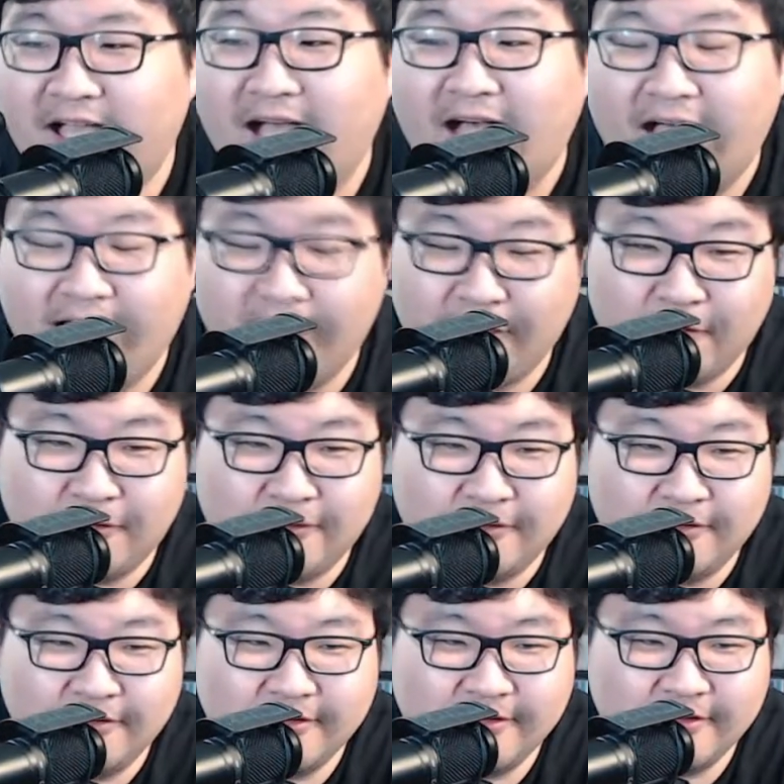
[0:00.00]
I'll
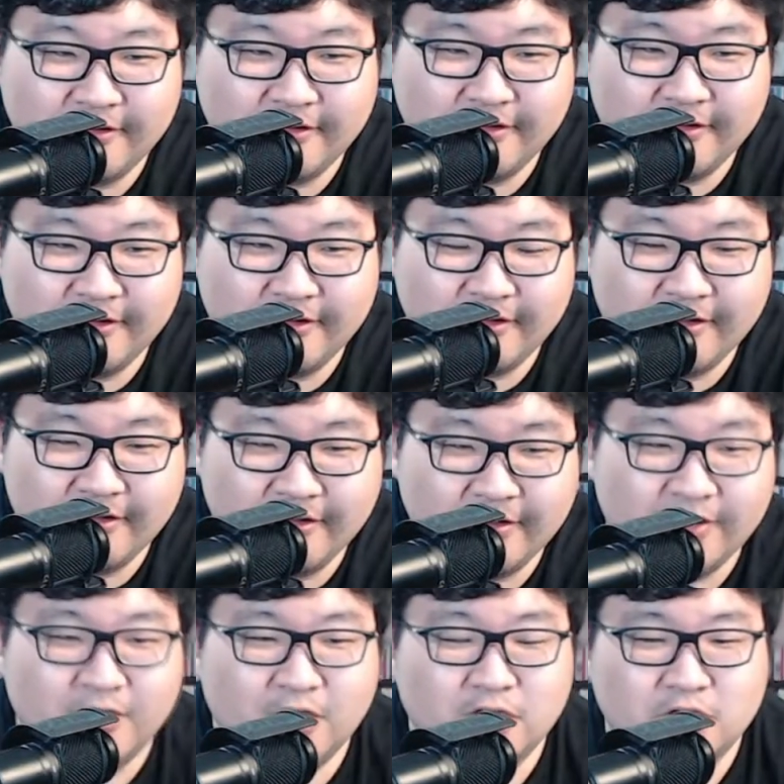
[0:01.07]

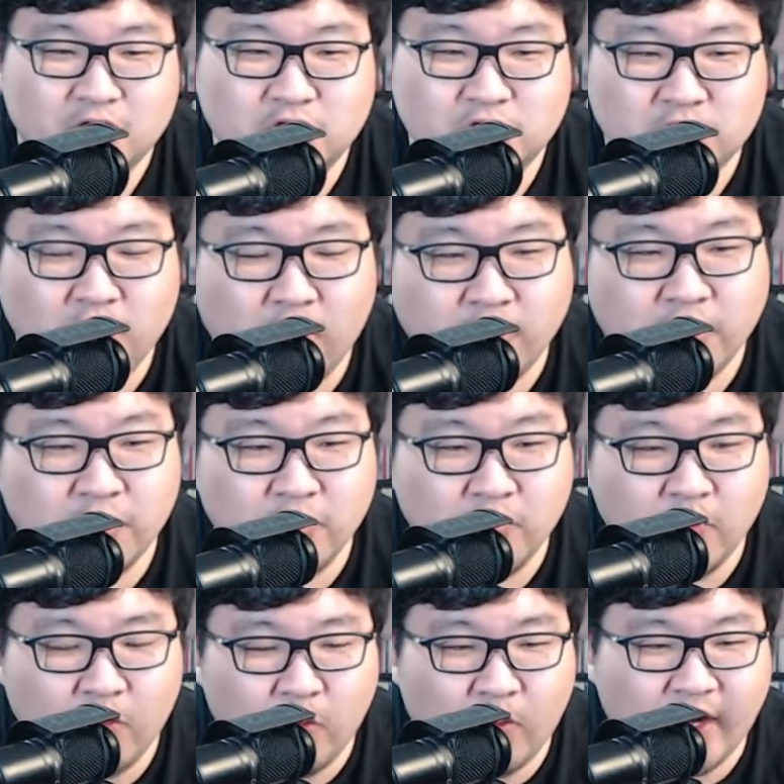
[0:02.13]
show
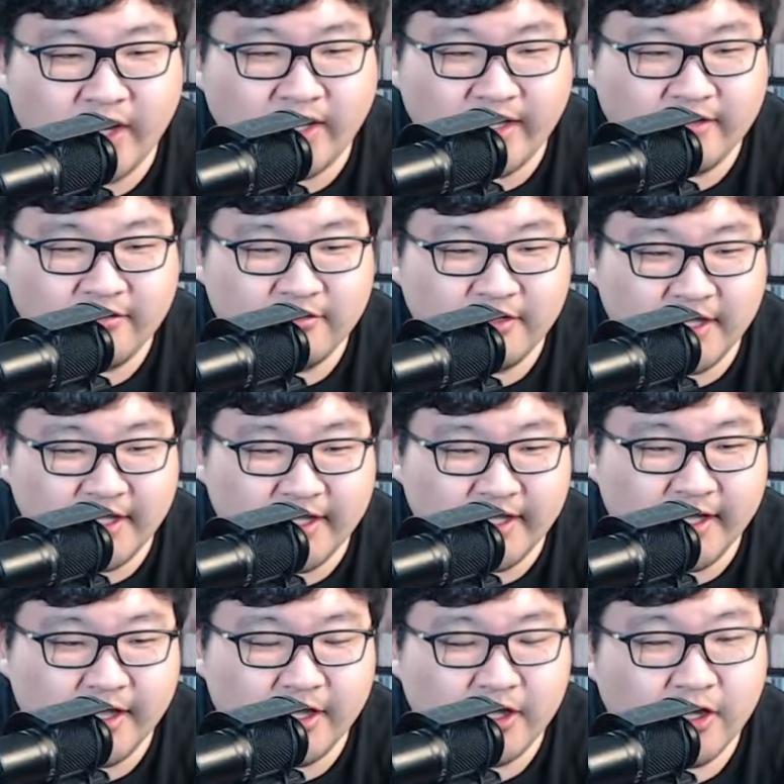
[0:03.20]
you what is
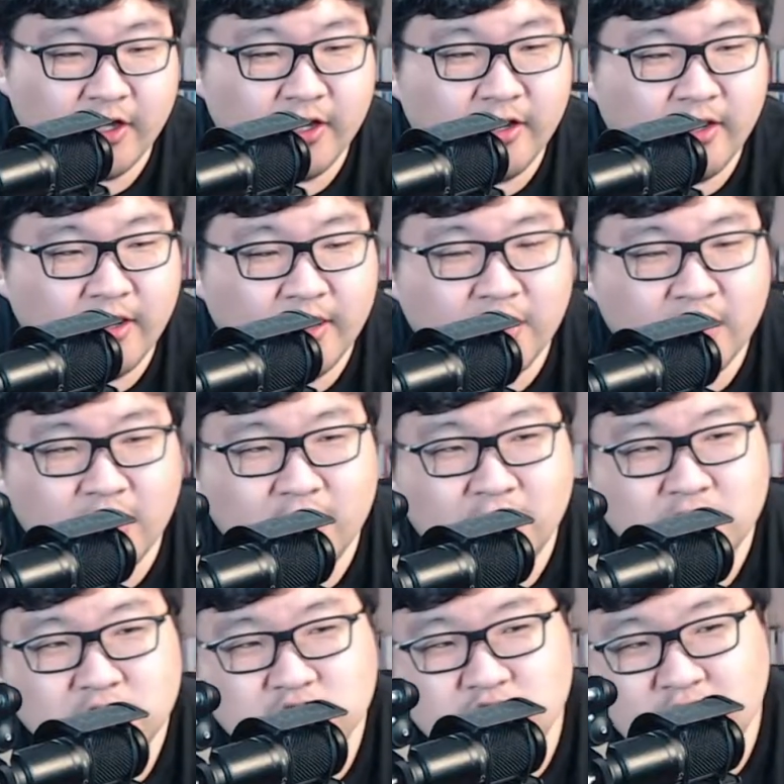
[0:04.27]
the
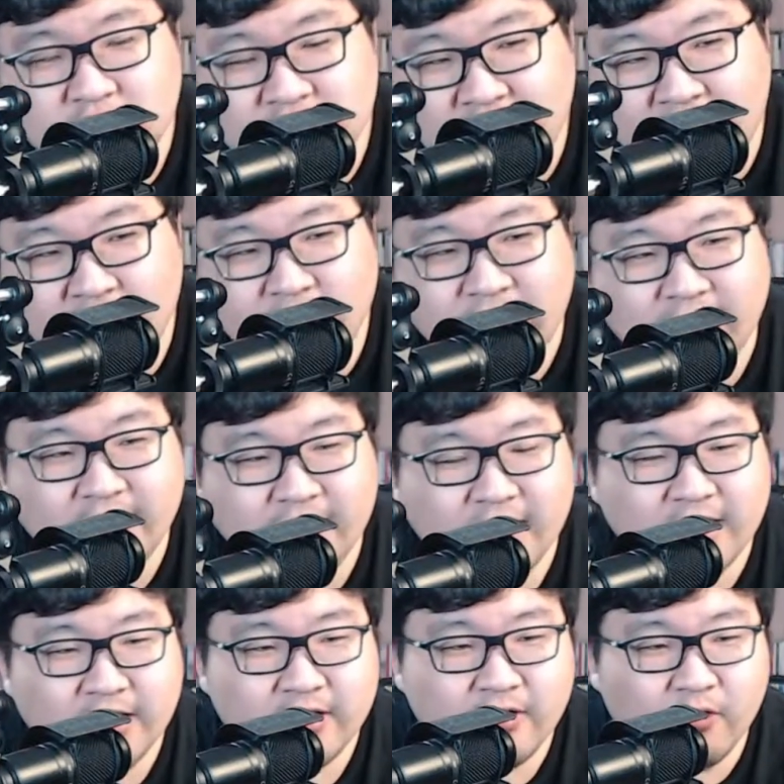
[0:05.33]

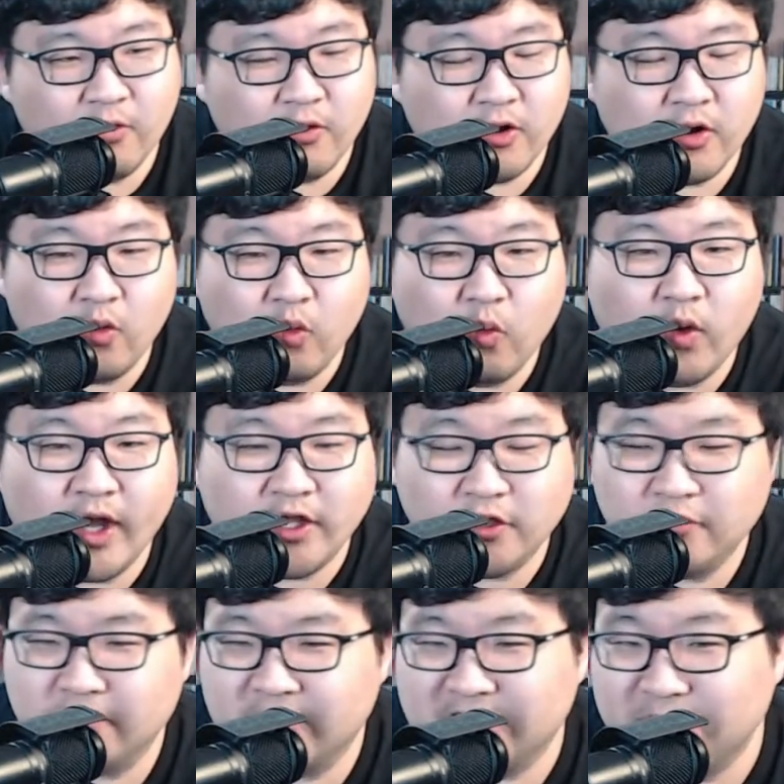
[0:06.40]
generic or what
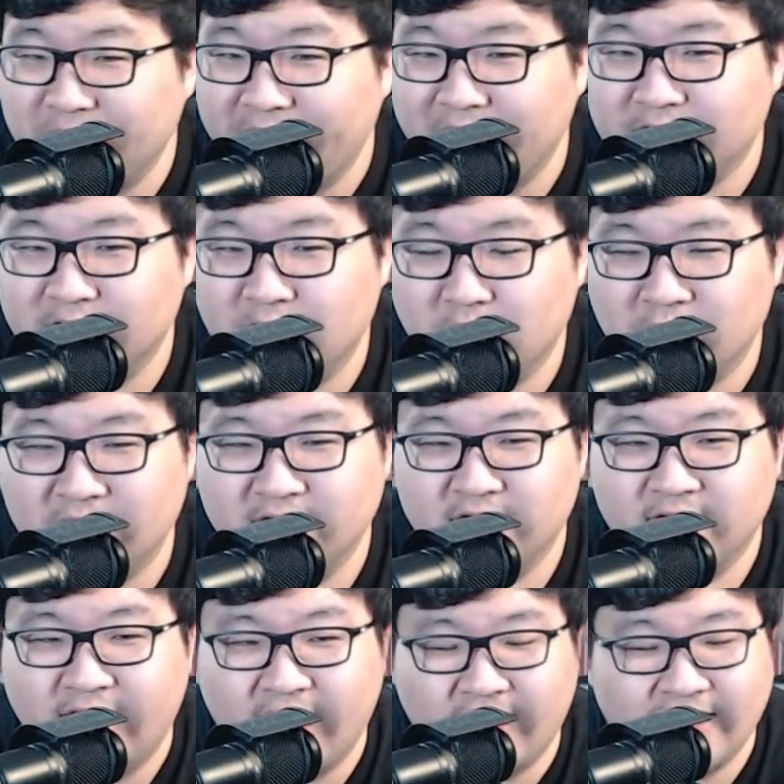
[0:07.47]
you expect Korean
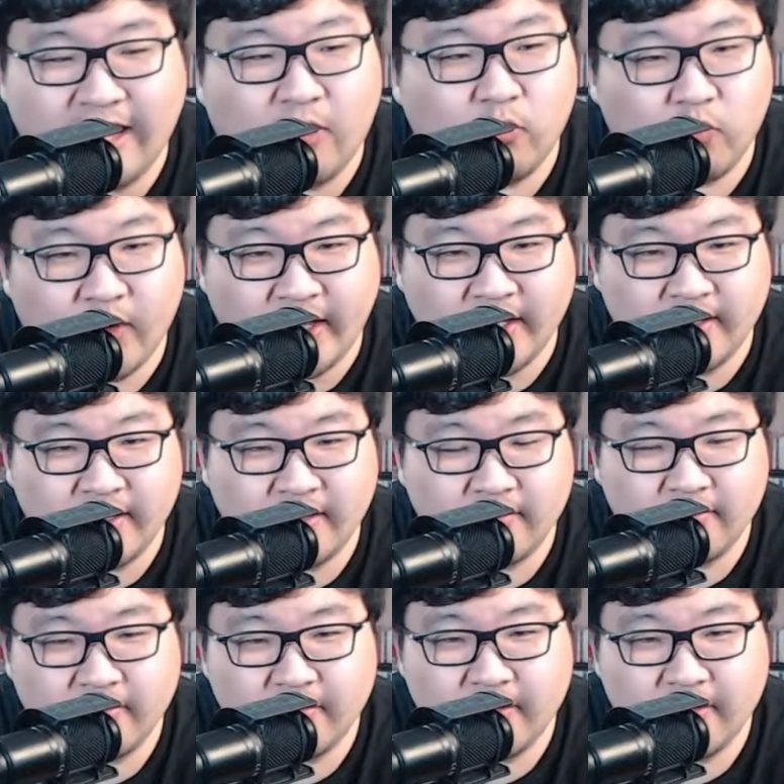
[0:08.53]
snack, and I'll rank it.